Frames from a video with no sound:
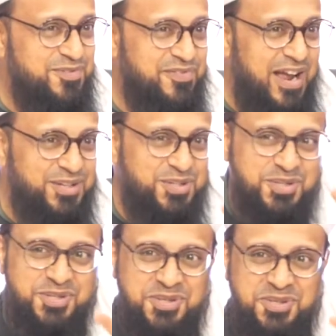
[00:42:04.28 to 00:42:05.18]

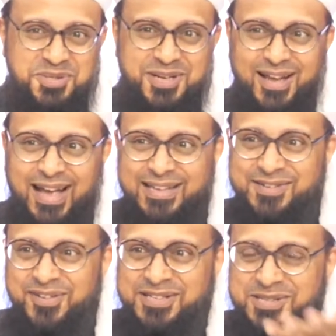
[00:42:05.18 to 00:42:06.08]
fresh,
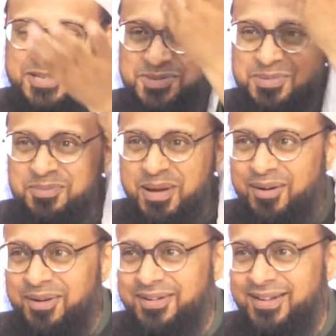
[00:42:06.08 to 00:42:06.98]
as if it's just been
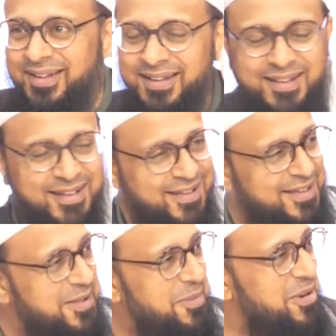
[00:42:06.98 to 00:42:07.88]
buried.
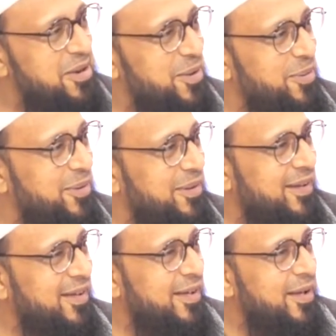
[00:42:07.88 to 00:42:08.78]
But no.
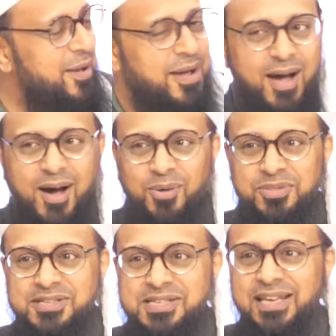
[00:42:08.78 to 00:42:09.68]

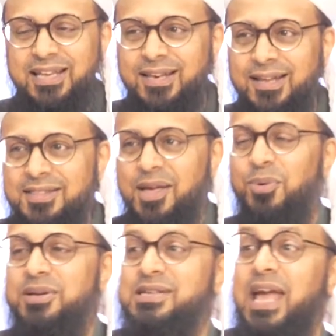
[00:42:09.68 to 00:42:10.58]
On the scene, there
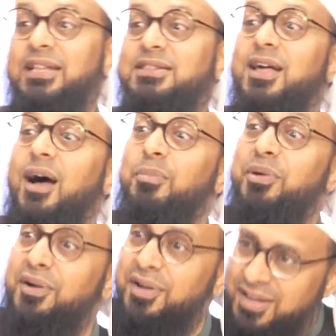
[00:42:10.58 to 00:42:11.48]
was a
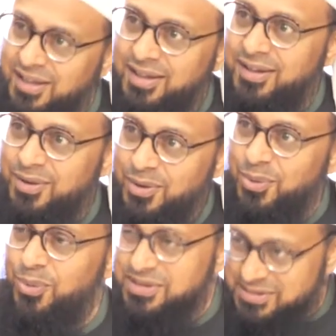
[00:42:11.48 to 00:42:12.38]
tabi'i
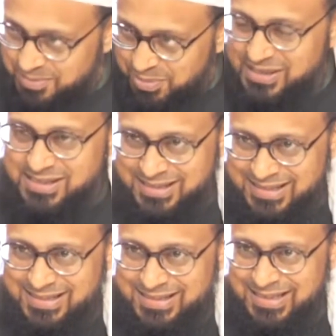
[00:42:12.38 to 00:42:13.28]
who was
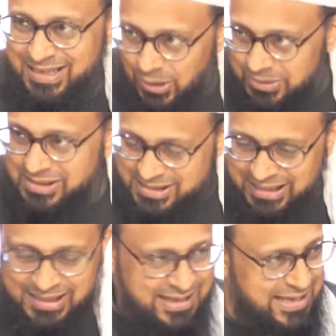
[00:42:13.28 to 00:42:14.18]
present on the
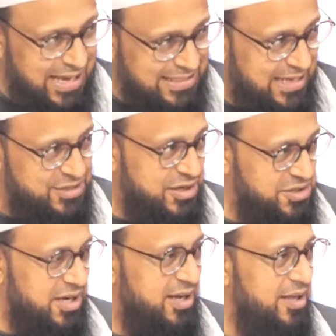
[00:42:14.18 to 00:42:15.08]
scene at that
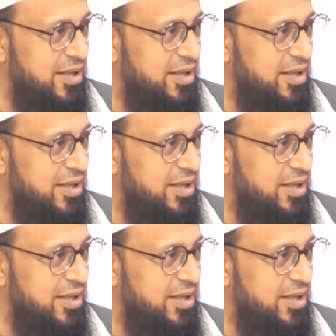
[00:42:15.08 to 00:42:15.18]
juncture.